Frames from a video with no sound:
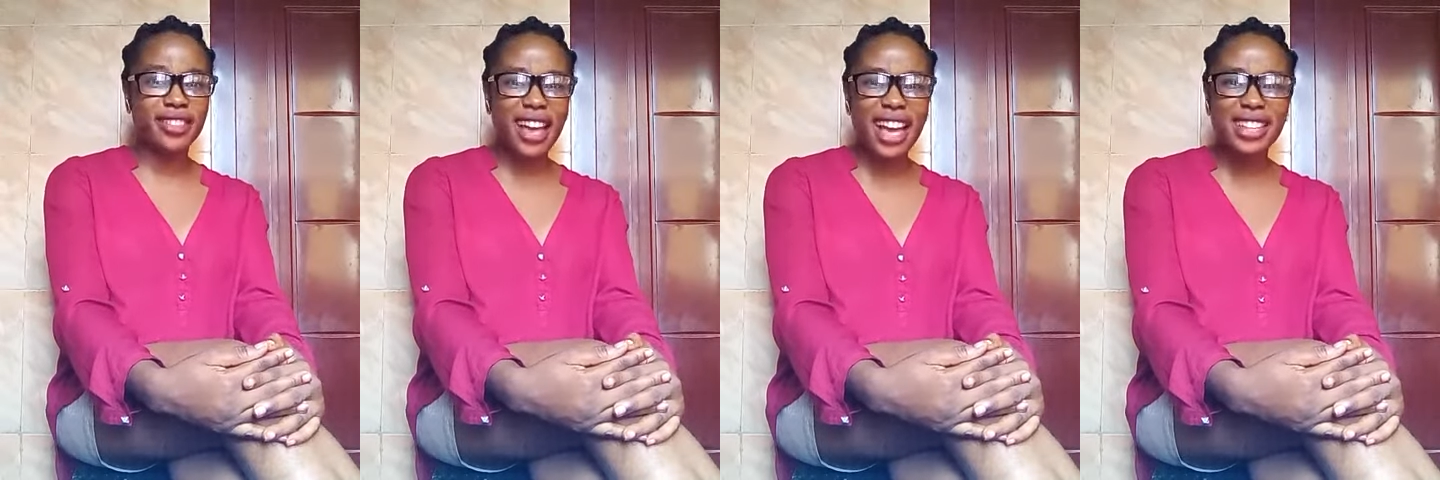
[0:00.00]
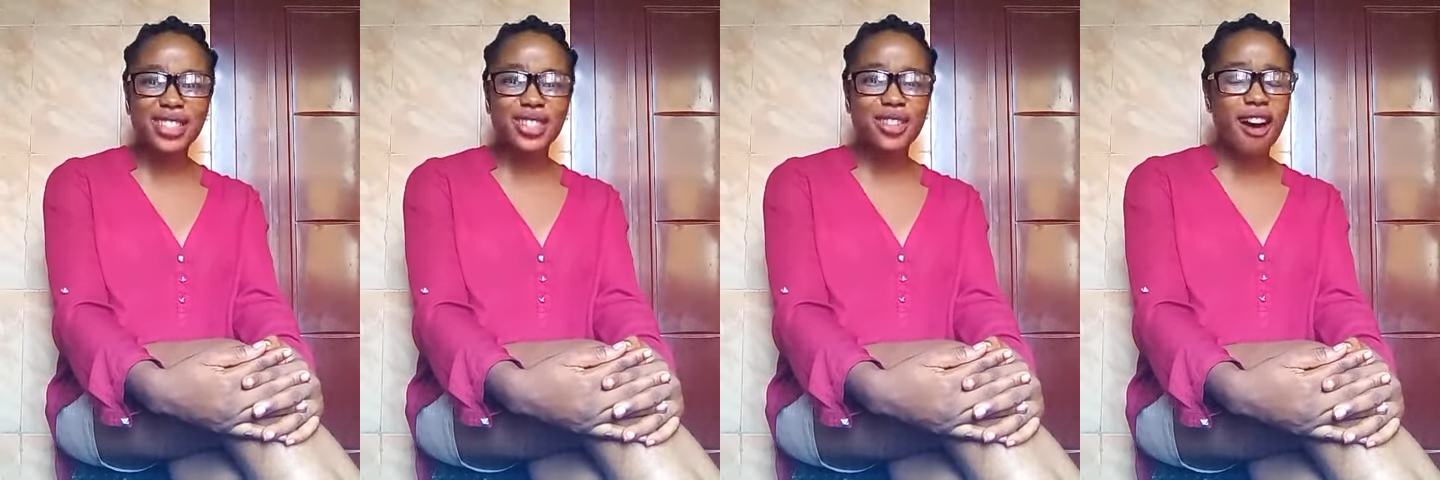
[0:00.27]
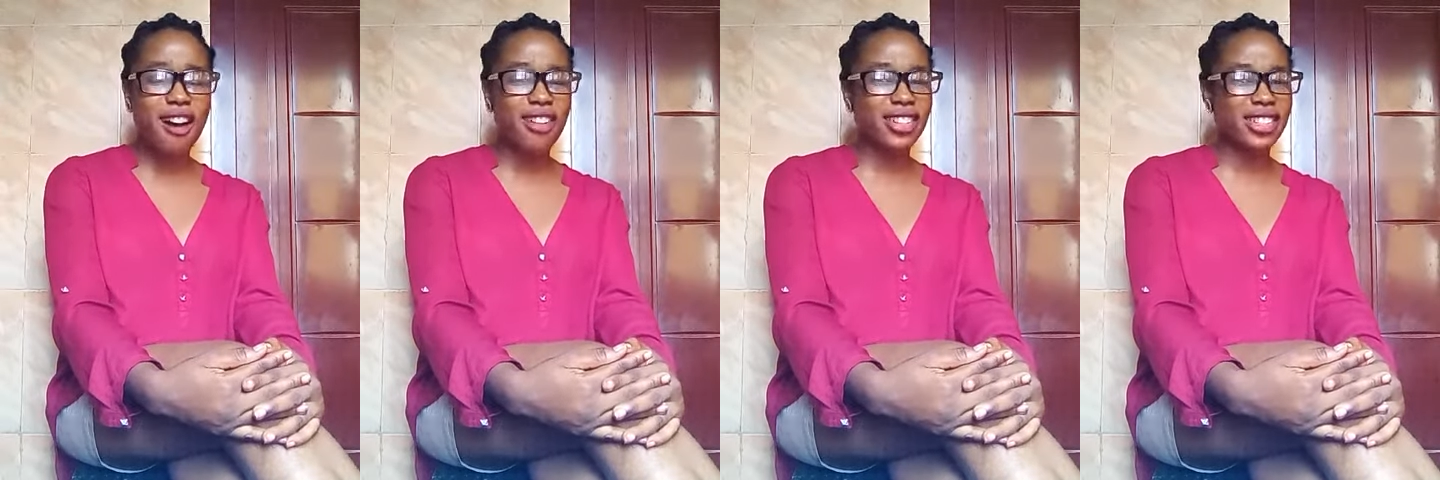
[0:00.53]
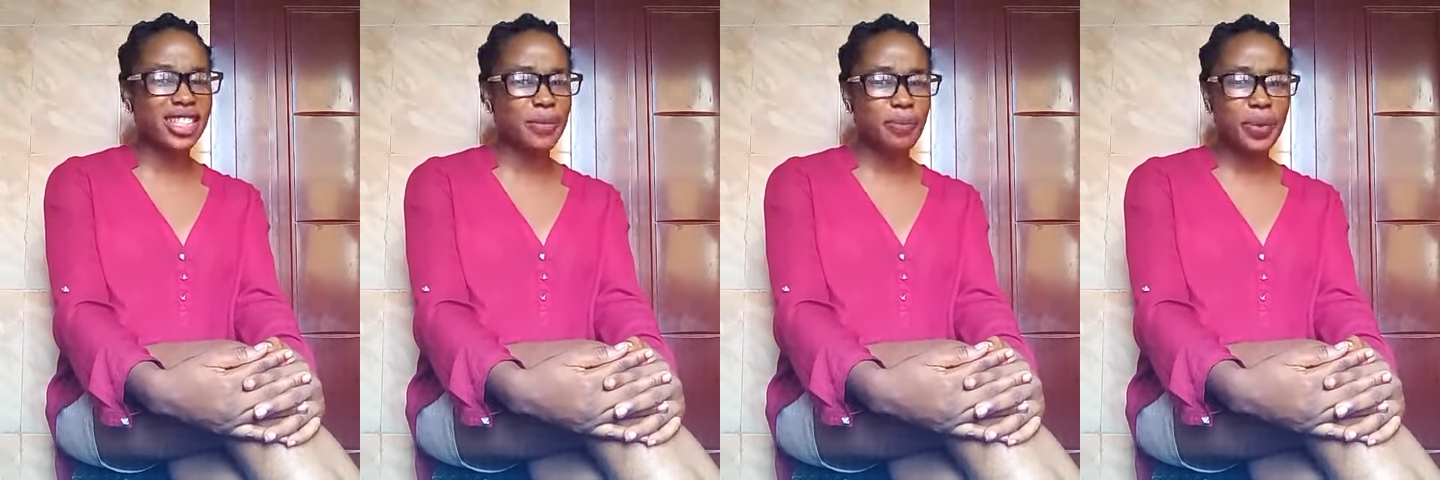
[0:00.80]
That
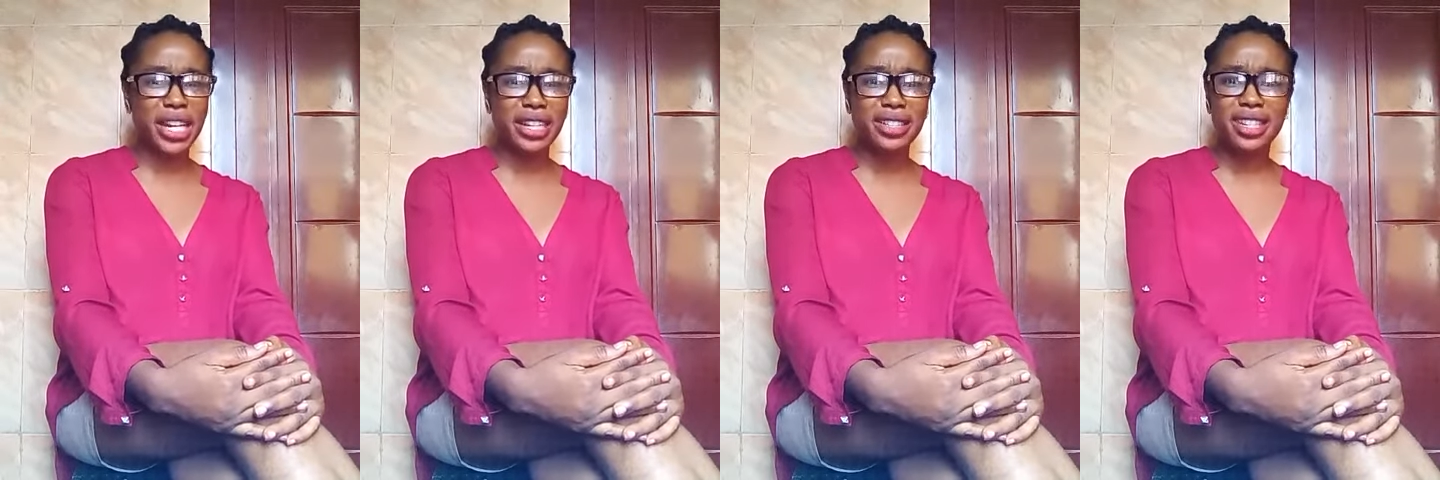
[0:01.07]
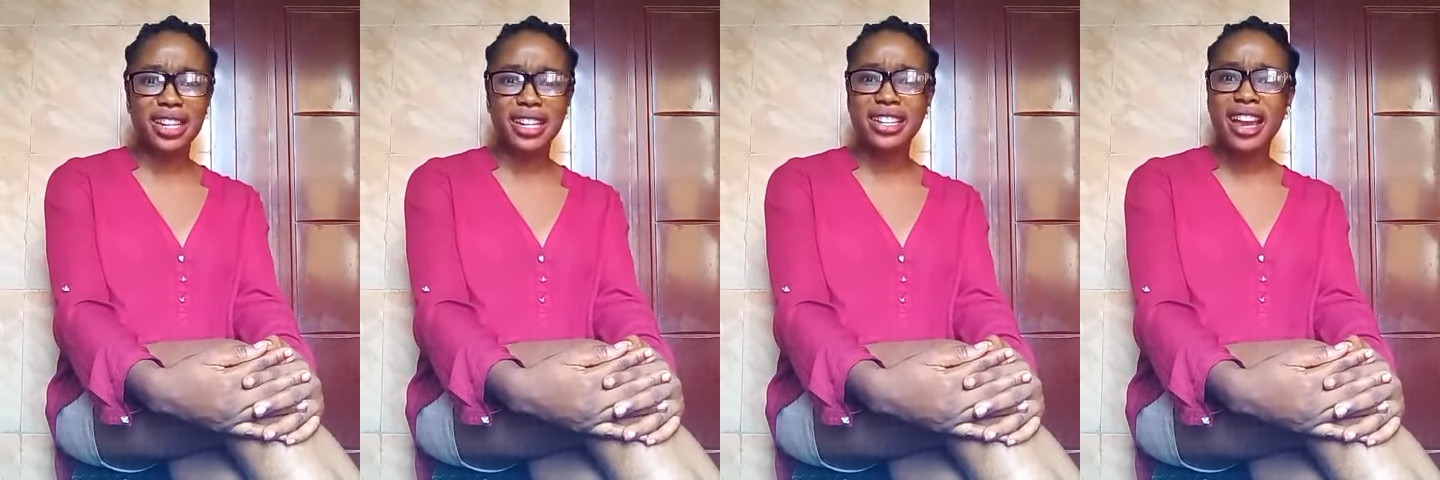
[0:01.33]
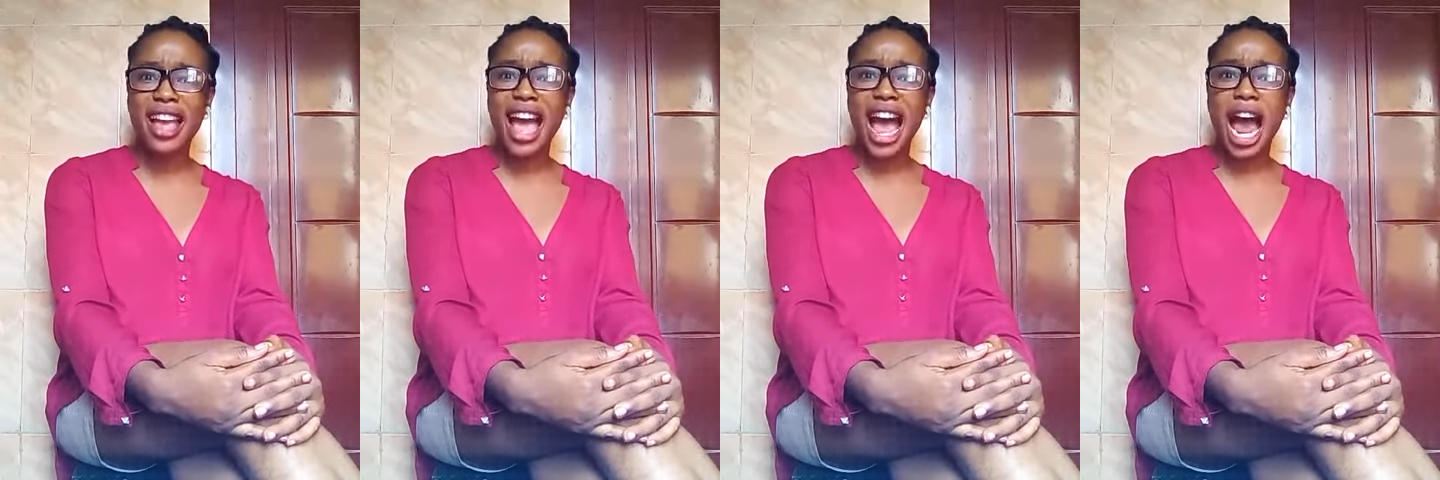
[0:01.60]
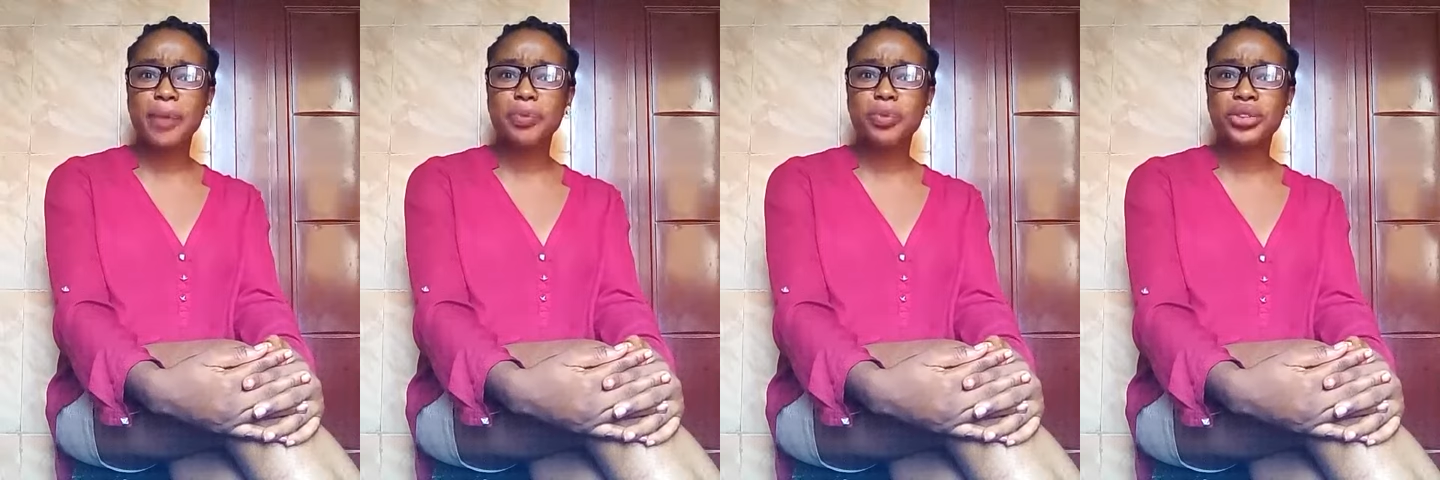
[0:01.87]
song depicted
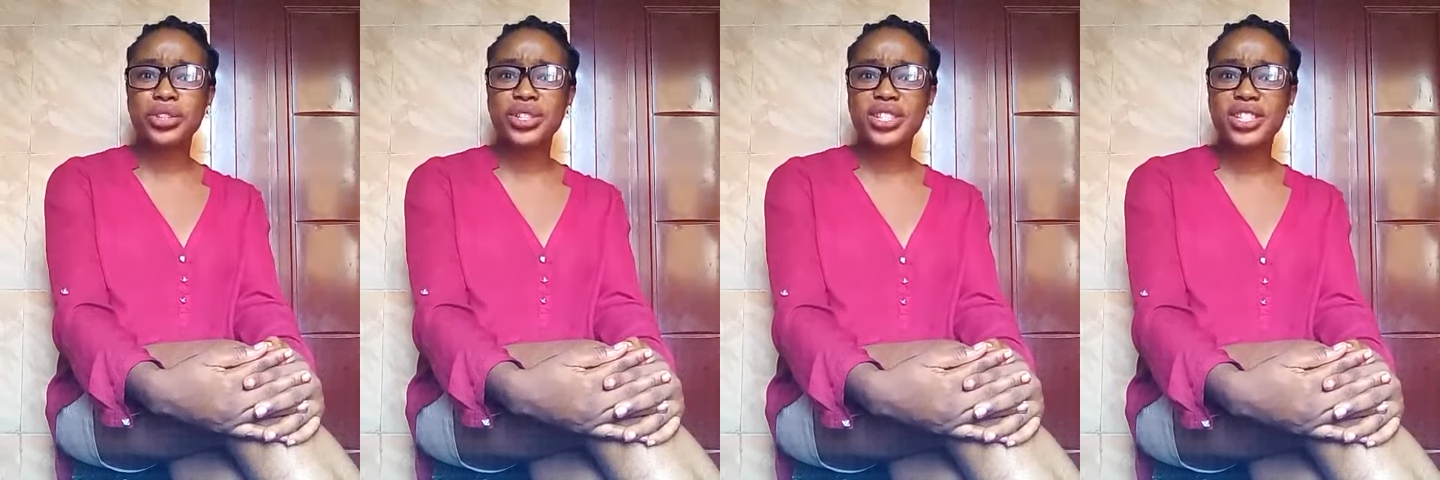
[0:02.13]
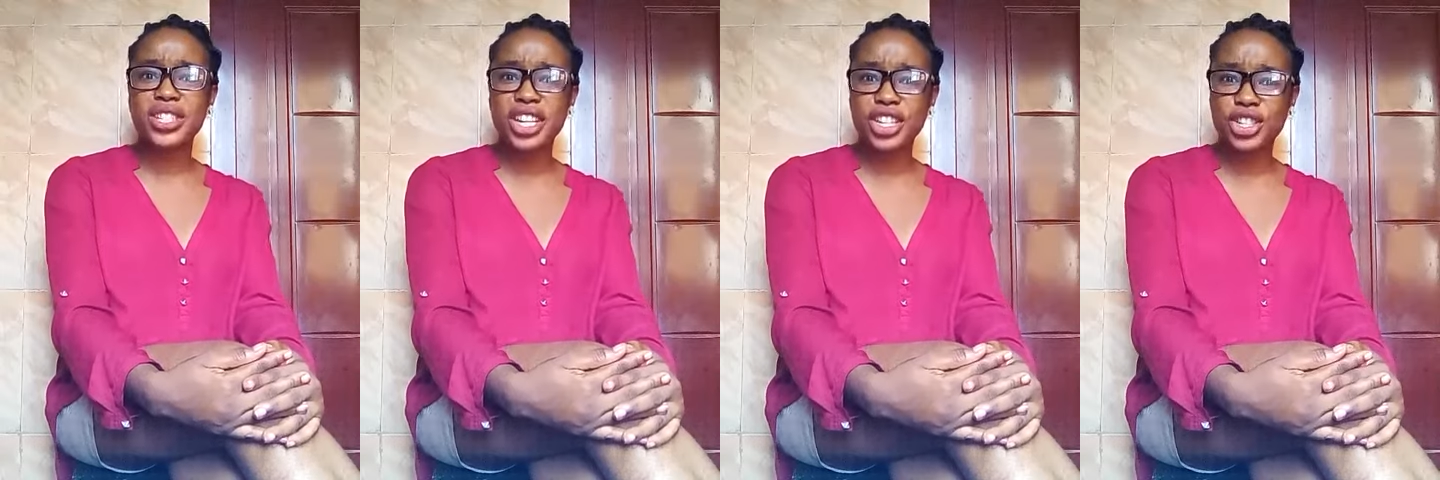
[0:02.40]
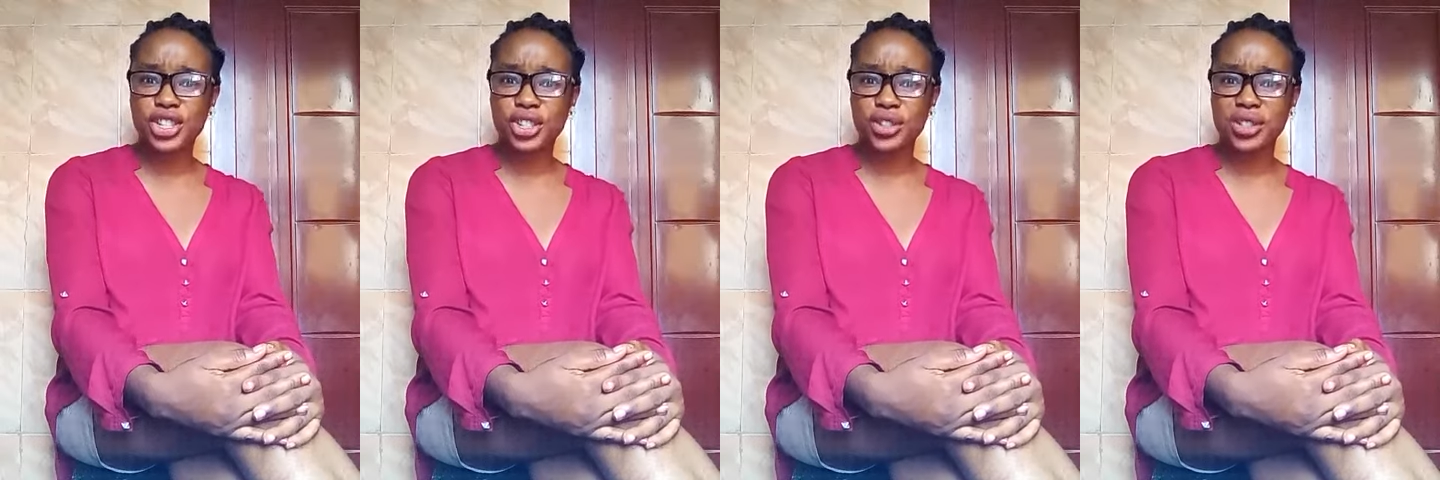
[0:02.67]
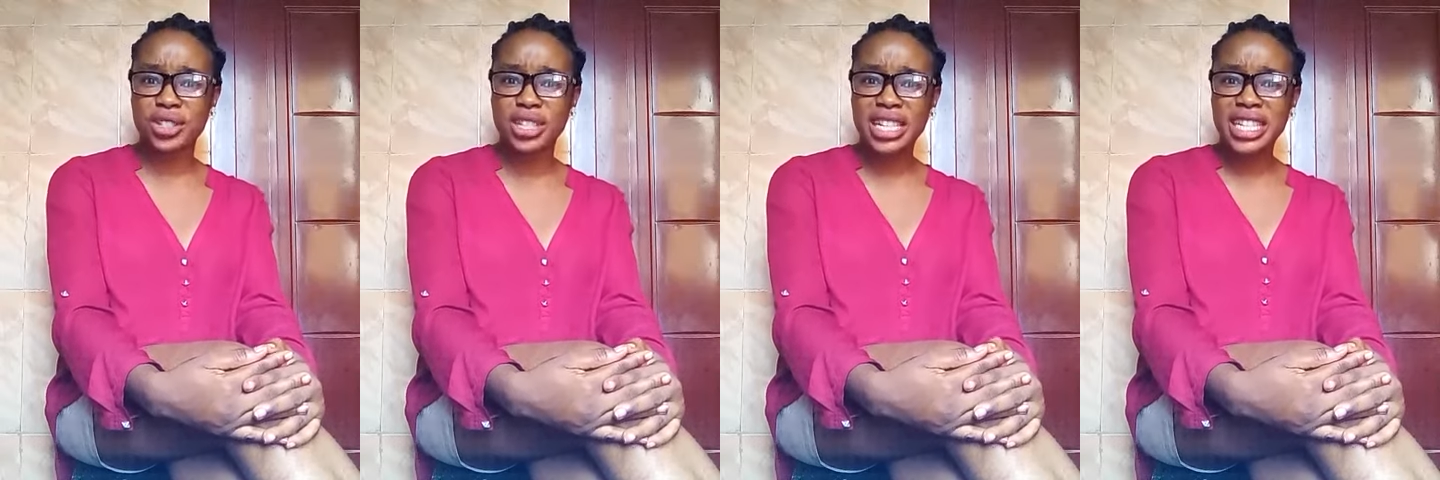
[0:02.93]

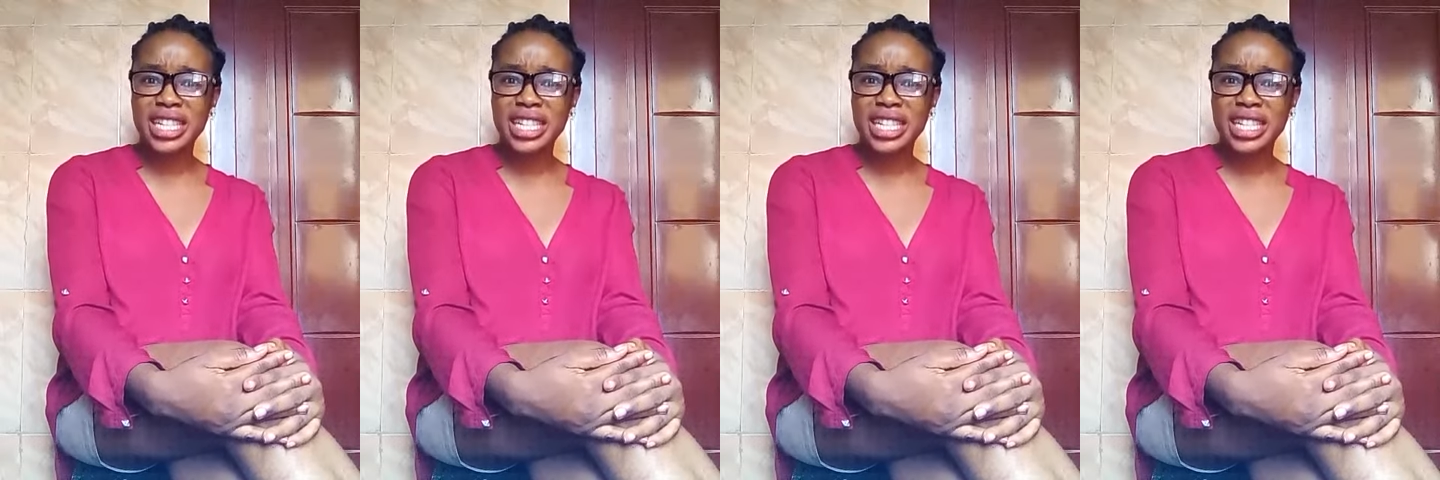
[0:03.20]
appreciation,